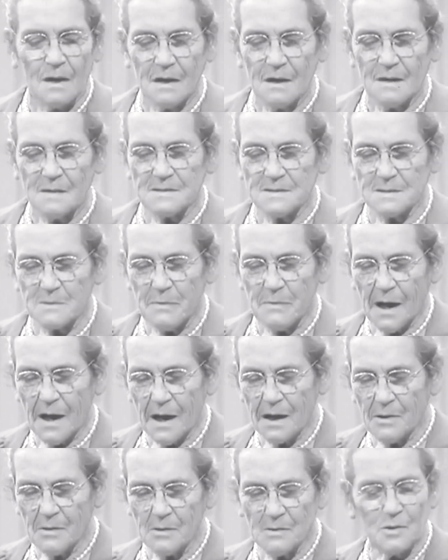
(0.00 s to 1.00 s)
Tobacco
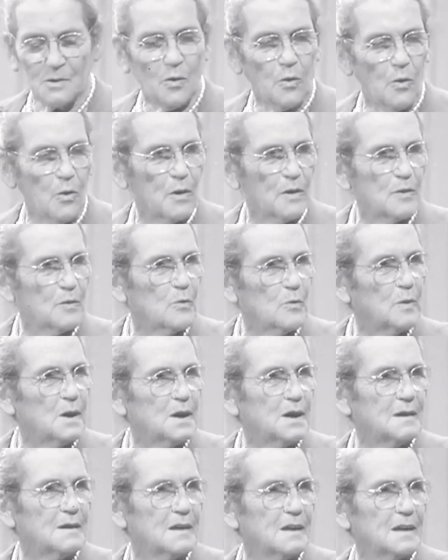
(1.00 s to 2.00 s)
and corn, wheat, and a
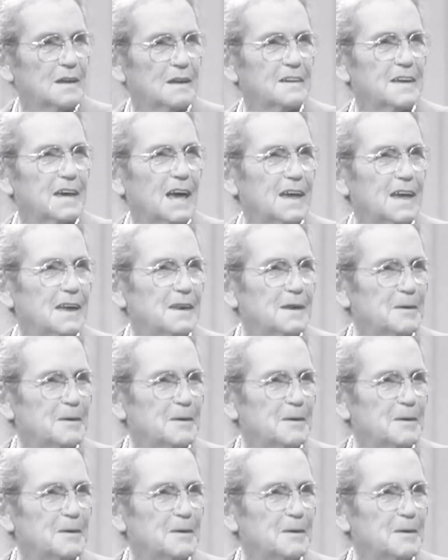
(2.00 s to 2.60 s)
little cane.